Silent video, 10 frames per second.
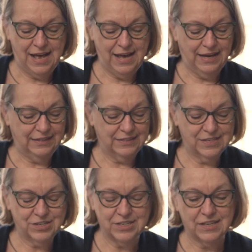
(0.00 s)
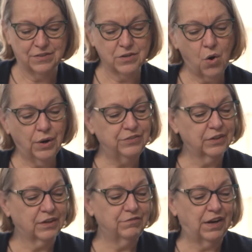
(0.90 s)
And she says, going to
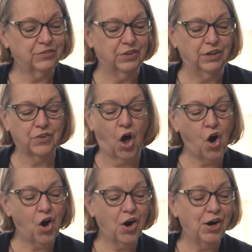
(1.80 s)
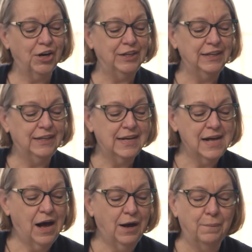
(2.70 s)
confession is hard.
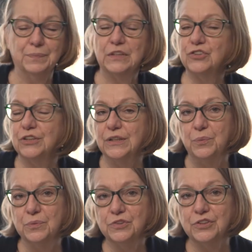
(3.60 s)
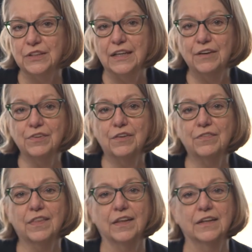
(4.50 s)
Um, she, she gives
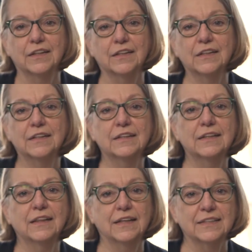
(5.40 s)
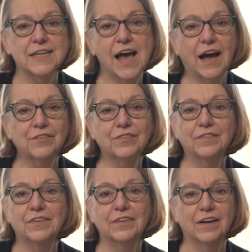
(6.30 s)
us the, the
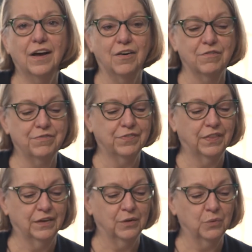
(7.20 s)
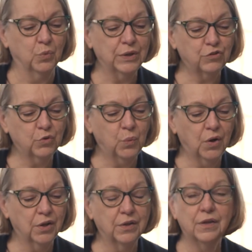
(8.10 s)
text of the
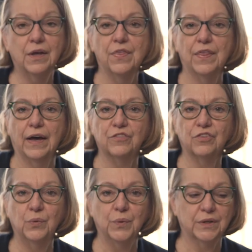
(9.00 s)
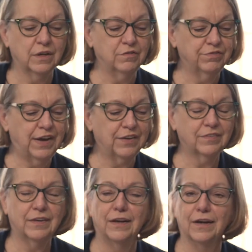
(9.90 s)
ritual that she would
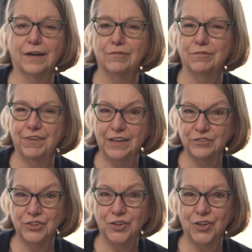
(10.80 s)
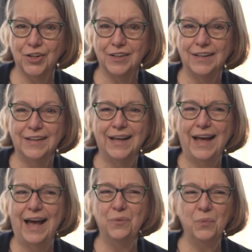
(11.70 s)
confess in a confessional.
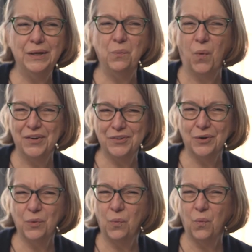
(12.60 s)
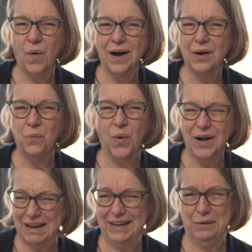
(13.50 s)
And we wonder, what,
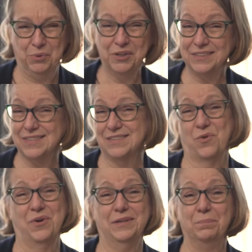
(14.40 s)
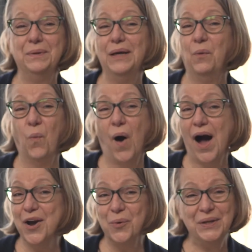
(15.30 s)
what kind of book is this going to be?
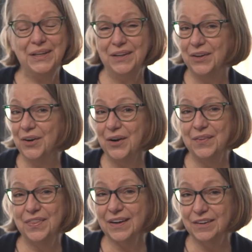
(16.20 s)
Why are we here in the